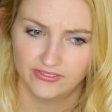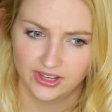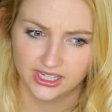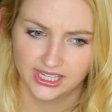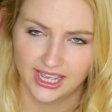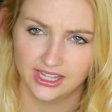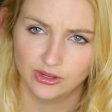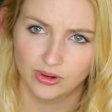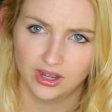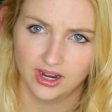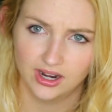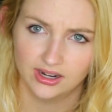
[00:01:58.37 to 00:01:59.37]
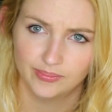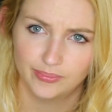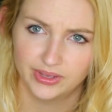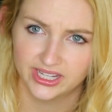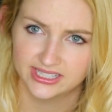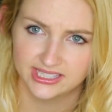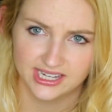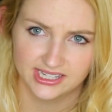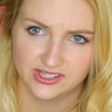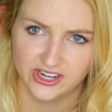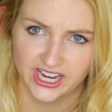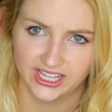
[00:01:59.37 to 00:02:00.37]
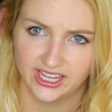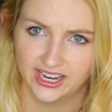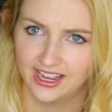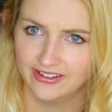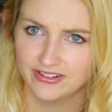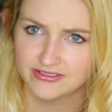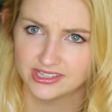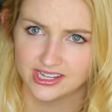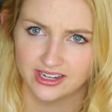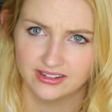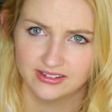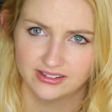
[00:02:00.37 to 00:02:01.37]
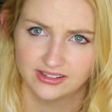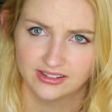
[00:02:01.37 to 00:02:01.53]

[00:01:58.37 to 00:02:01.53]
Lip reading: Fuck yeah, you are. Biggest tits on any king I've ever seen.